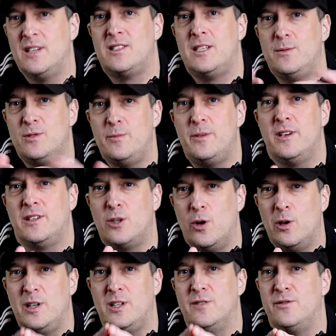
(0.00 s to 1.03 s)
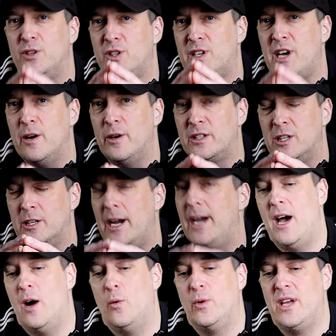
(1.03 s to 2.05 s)
it seems to be a totally different character.
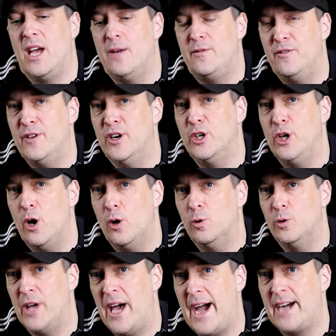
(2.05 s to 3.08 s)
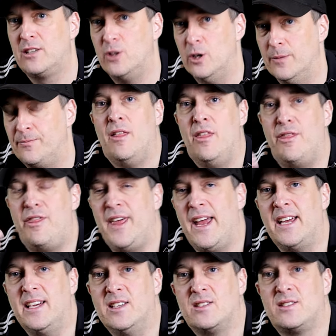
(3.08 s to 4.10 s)
Now we have a very old actor. The
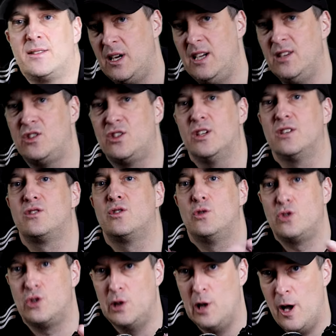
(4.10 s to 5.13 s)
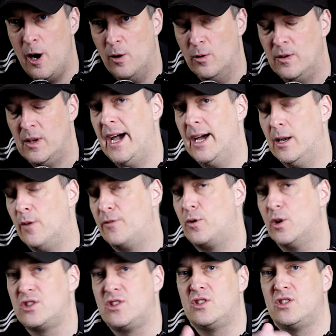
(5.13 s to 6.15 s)
thing is, he's just slow. And of
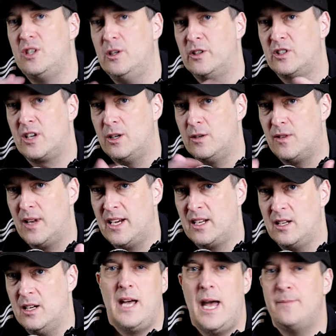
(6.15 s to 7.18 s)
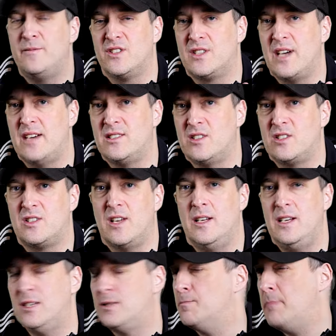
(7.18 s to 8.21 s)
course, the series kind of like emphasizes that
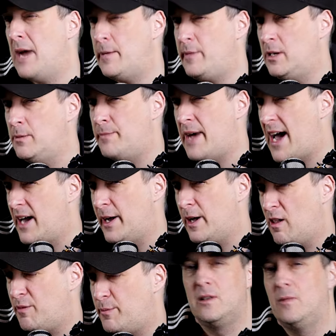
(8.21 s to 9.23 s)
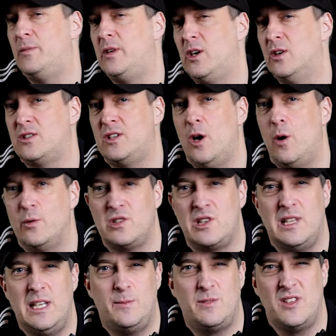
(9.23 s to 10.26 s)
he's maybe in bad health because he always
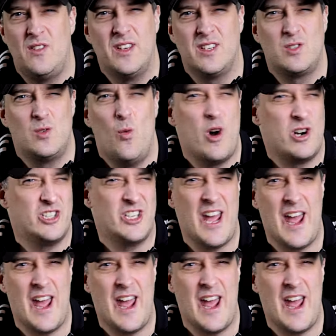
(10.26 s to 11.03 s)
sleeps in this water